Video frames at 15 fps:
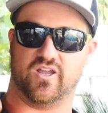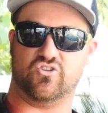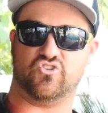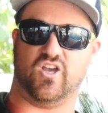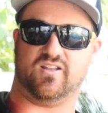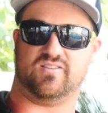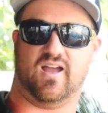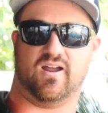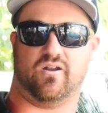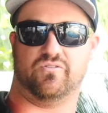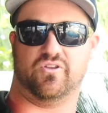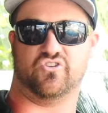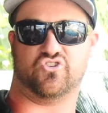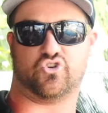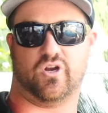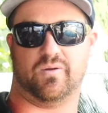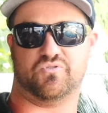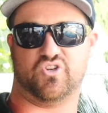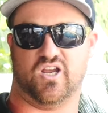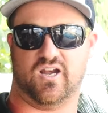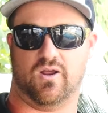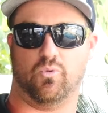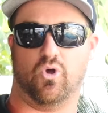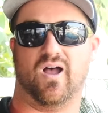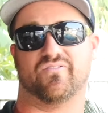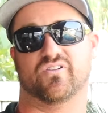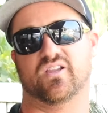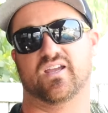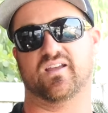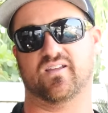Check down in the description and we'll have
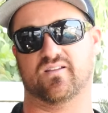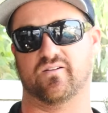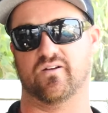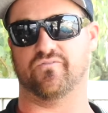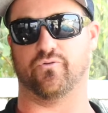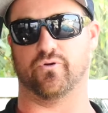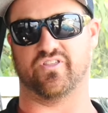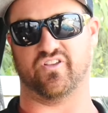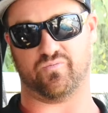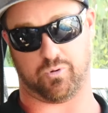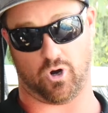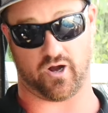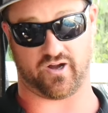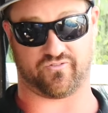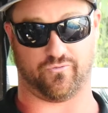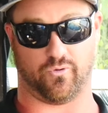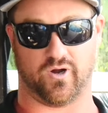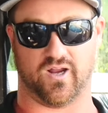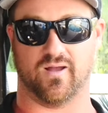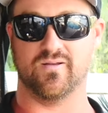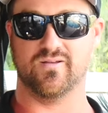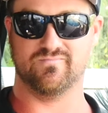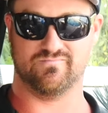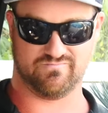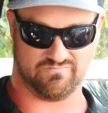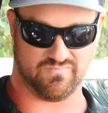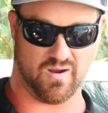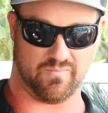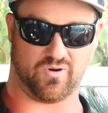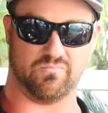a link for this product for you.
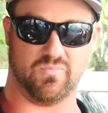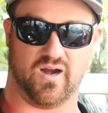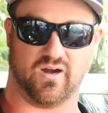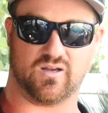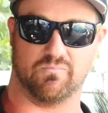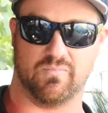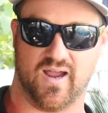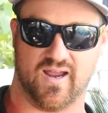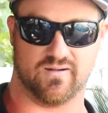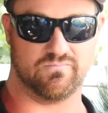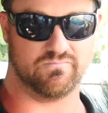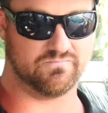Remember, American made.